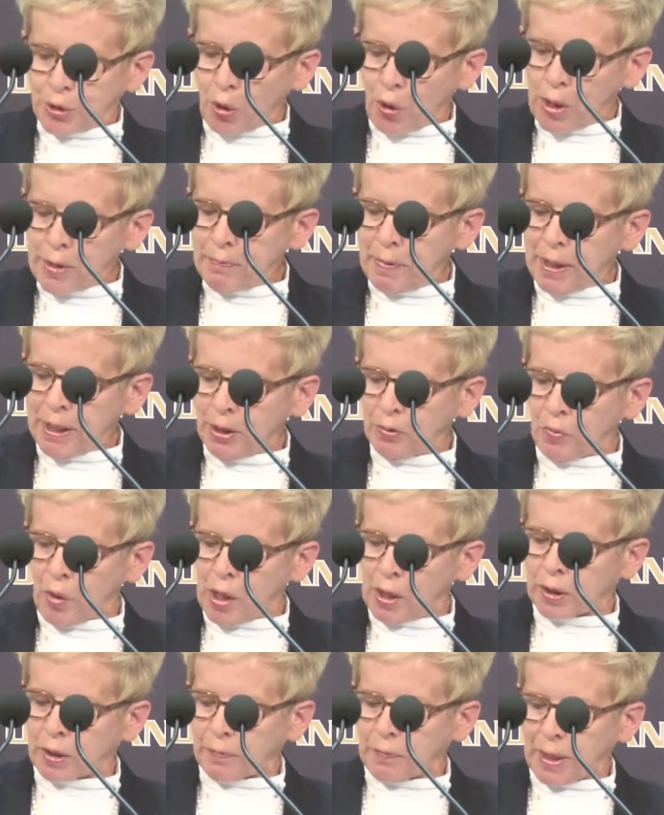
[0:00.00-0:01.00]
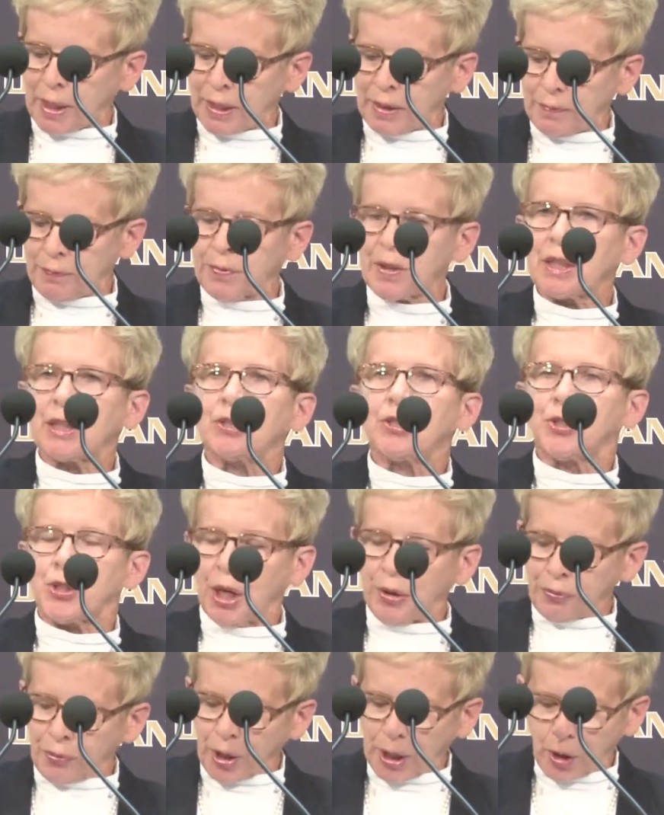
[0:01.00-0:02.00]
join me in welcoming
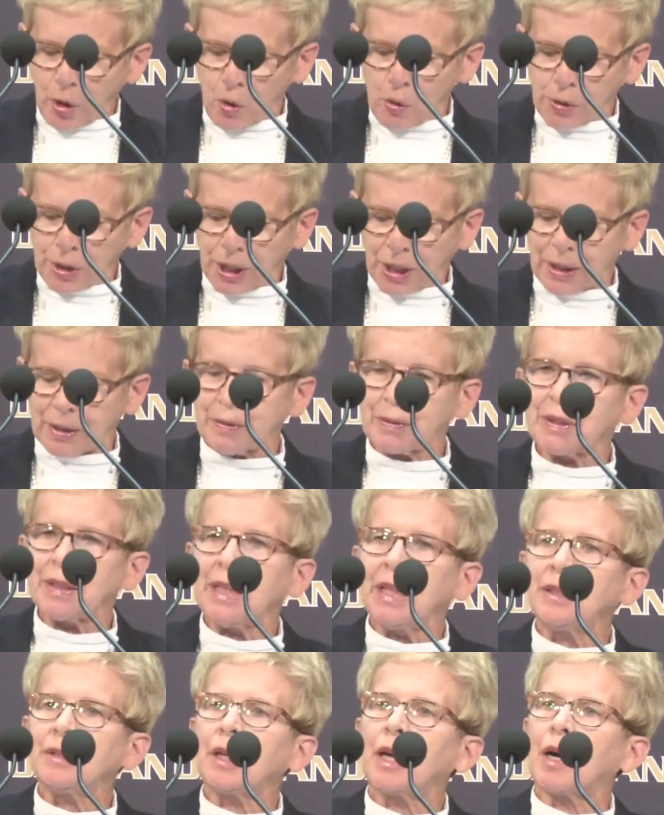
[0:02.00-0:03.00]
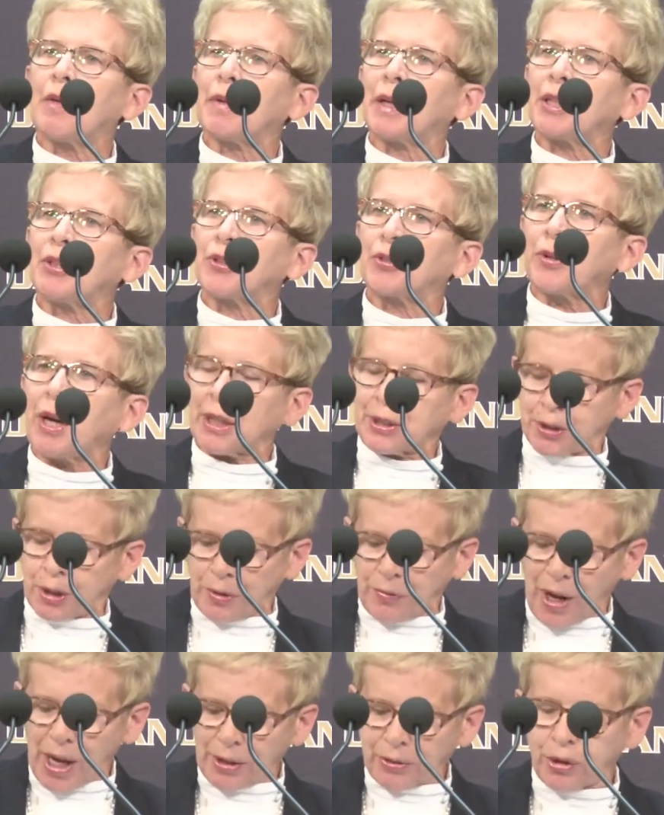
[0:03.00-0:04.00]
Jeffrey Konya, incoming Director
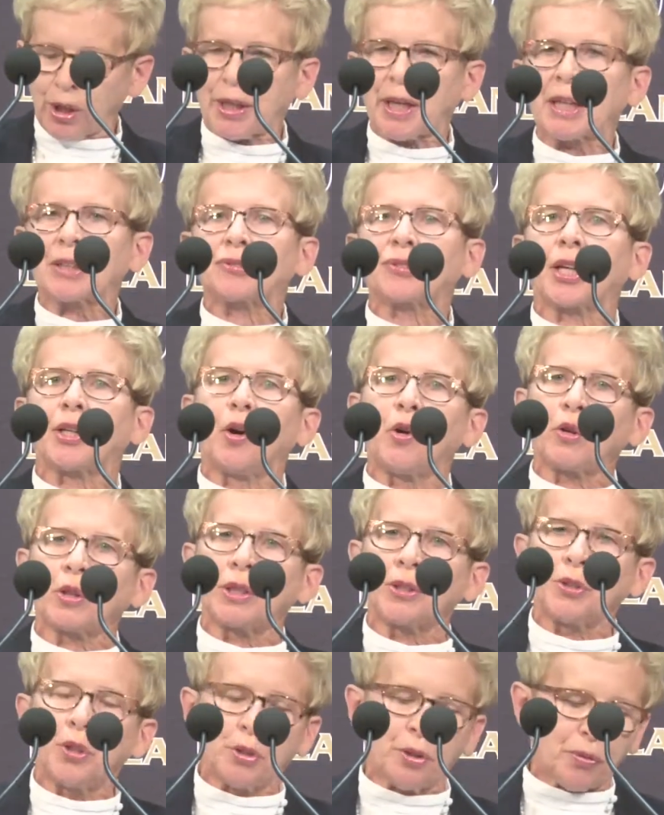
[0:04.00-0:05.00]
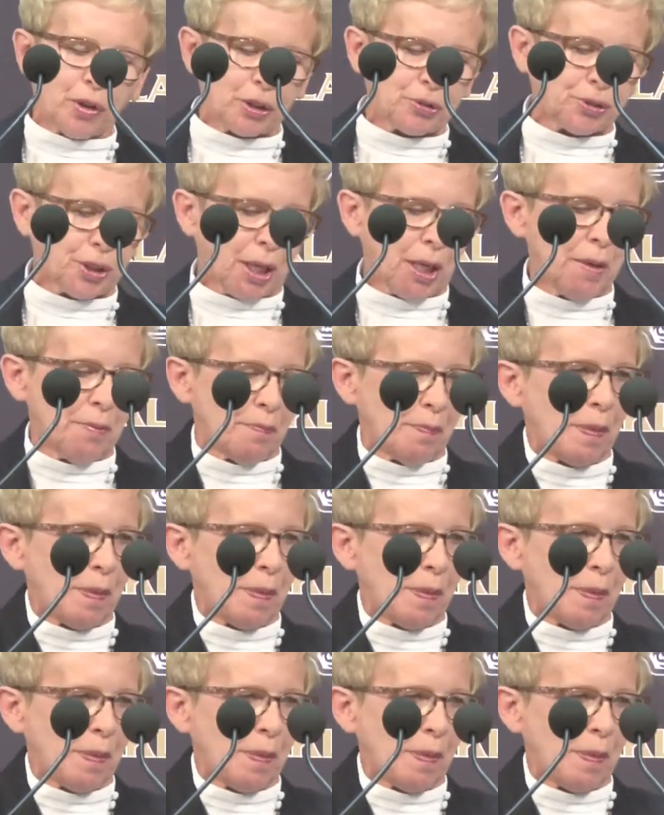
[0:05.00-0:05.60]
of Athletics at Oakland University.